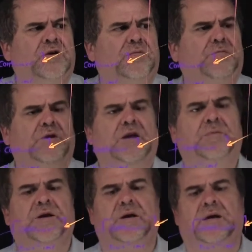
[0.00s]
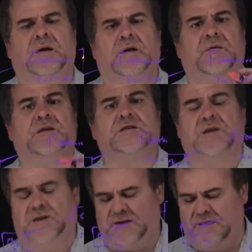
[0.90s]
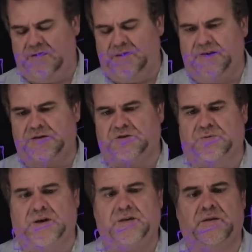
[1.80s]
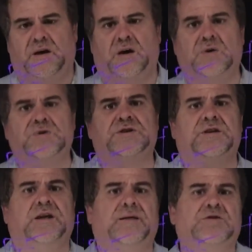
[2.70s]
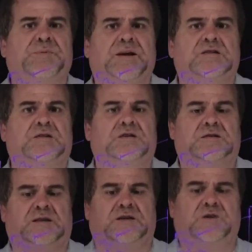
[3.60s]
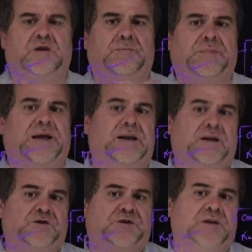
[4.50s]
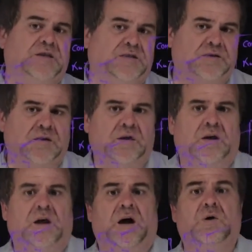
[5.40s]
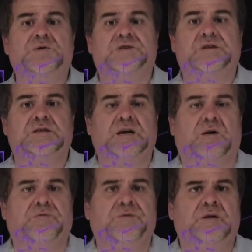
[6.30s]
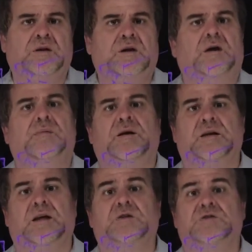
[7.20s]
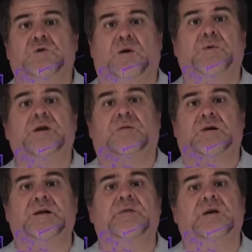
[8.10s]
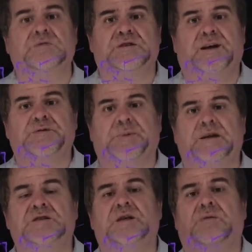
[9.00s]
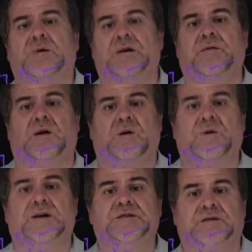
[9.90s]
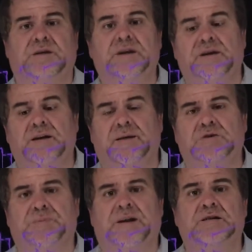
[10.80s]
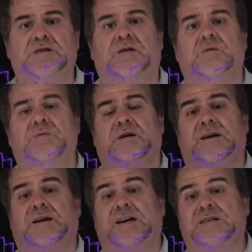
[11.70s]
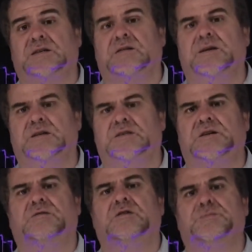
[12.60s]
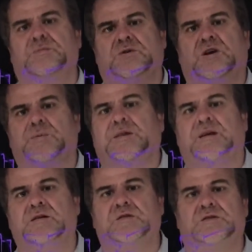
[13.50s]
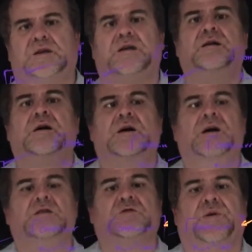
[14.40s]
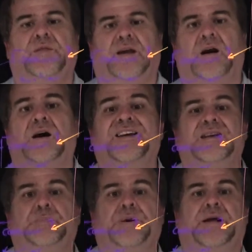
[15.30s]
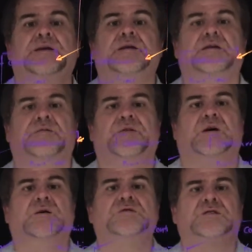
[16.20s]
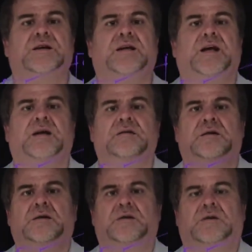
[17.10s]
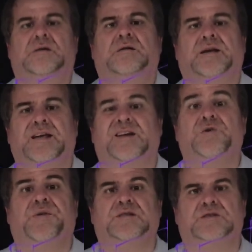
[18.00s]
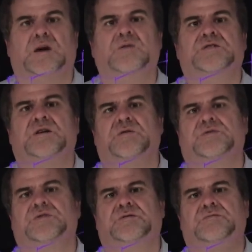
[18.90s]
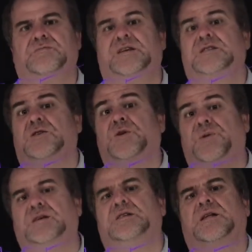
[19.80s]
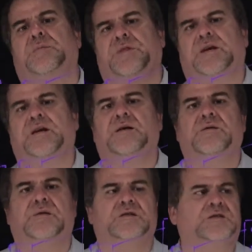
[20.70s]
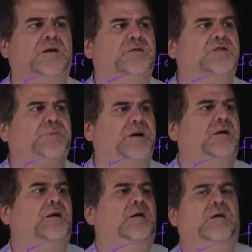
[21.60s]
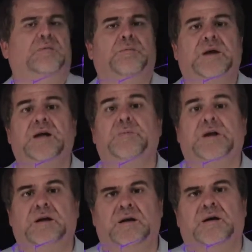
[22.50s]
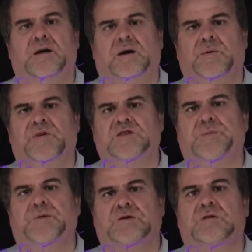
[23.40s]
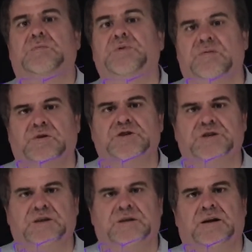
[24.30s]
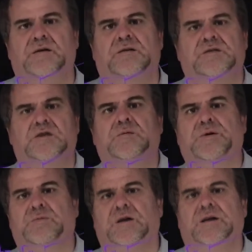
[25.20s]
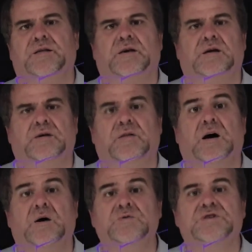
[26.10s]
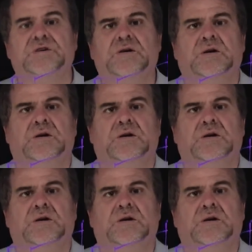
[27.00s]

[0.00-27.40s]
Maybe this container needs to run in the host namespace because it's actually going to manage this host itself. Containers normally don't run in the host namespace. They run in their own isolated namespace, their own isolated C group. We'll talk about that in just a second. So that they are independent of the host and they can't do things to the host. The host can still do things to them, but they can't do things to the host. But maybe I want this to be what's called a privileged container. It's going to be running in the host